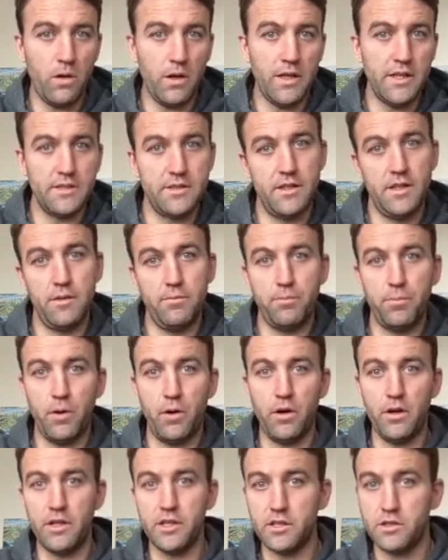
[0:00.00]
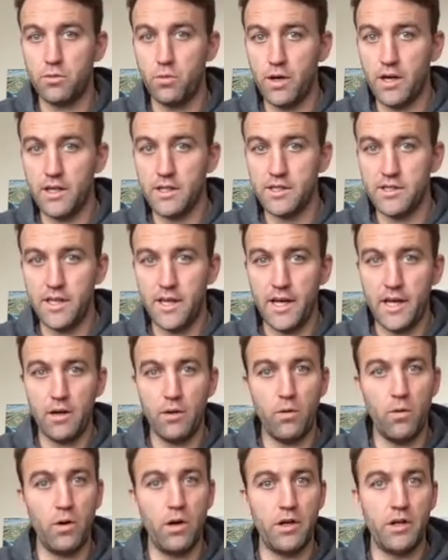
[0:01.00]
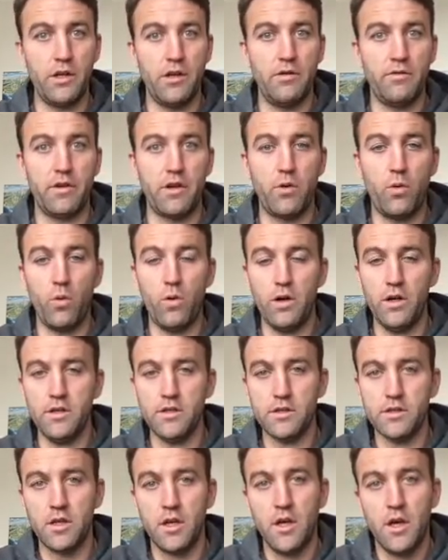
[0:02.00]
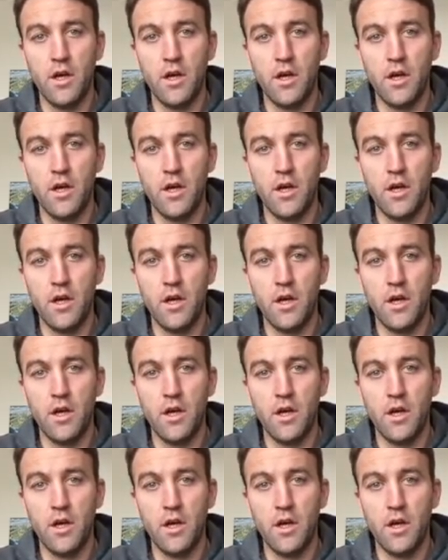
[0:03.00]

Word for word: Is it behind a square set, or do you have a cornice?